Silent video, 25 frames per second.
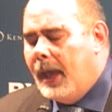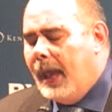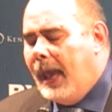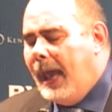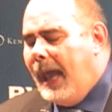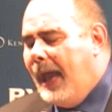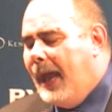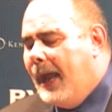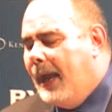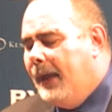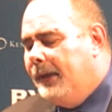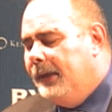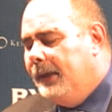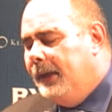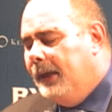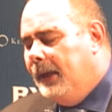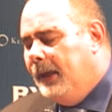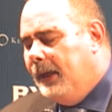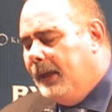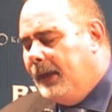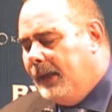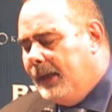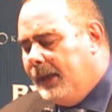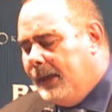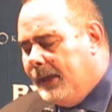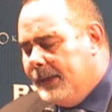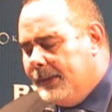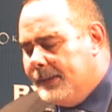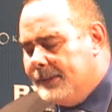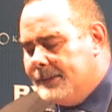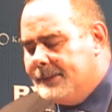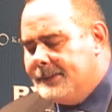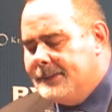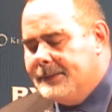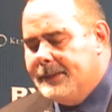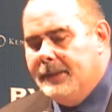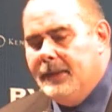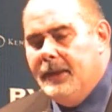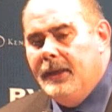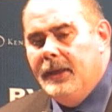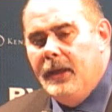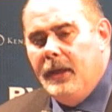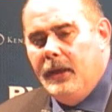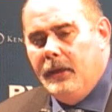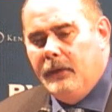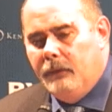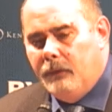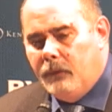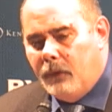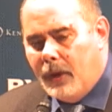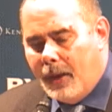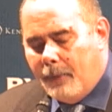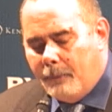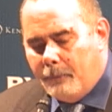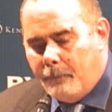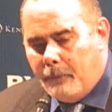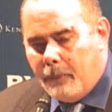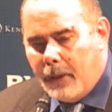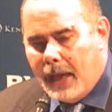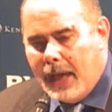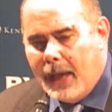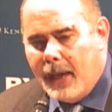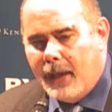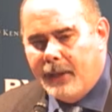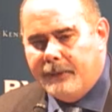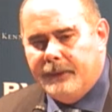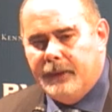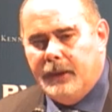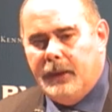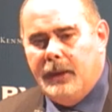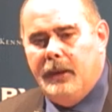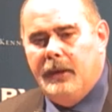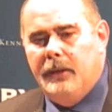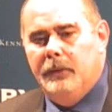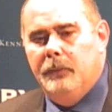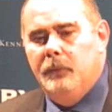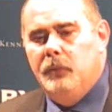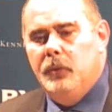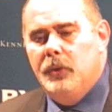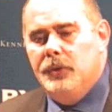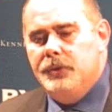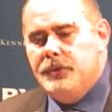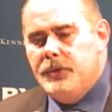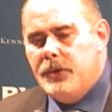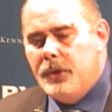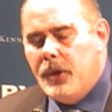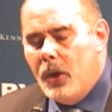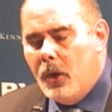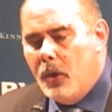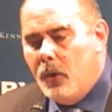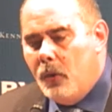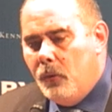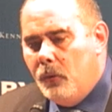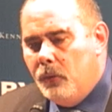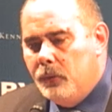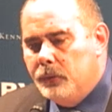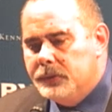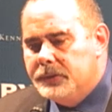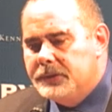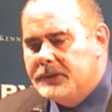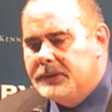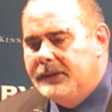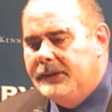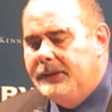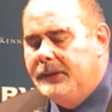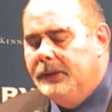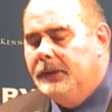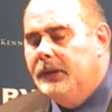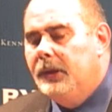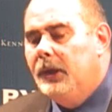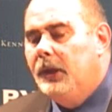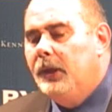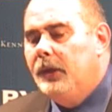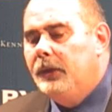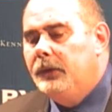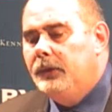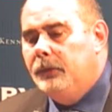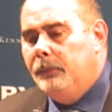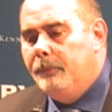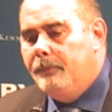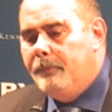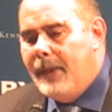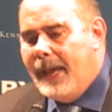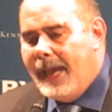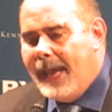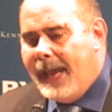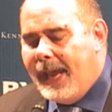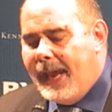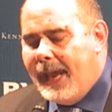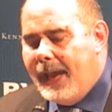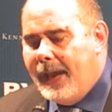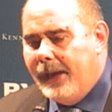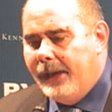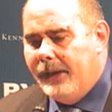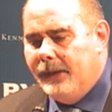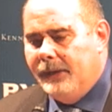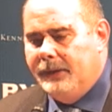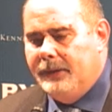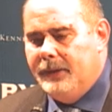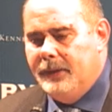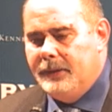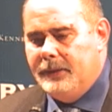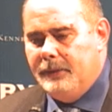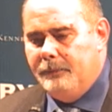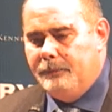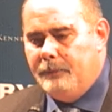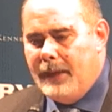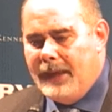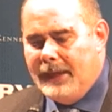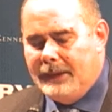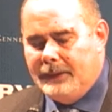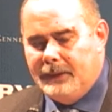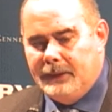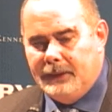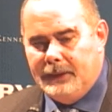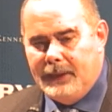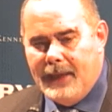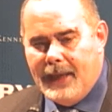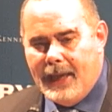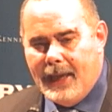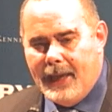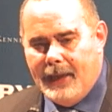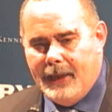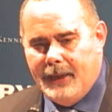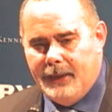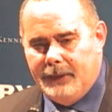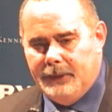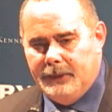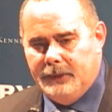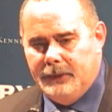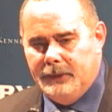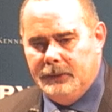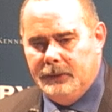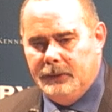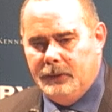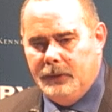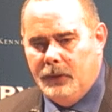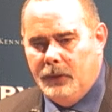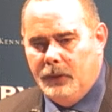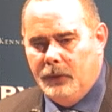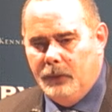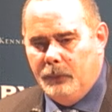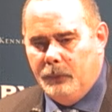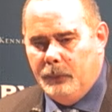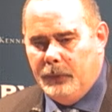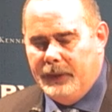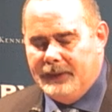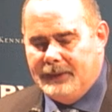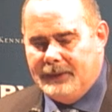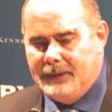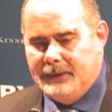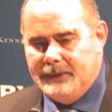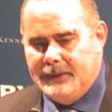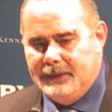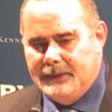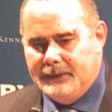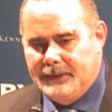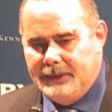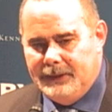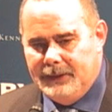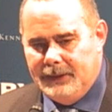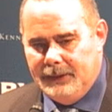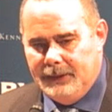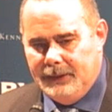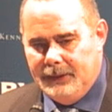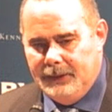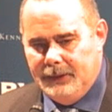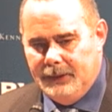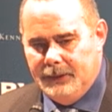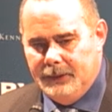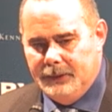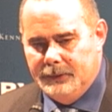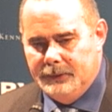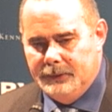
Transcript: and uh, his uh, grandmother was used to make the Madeleine with uh, the tea.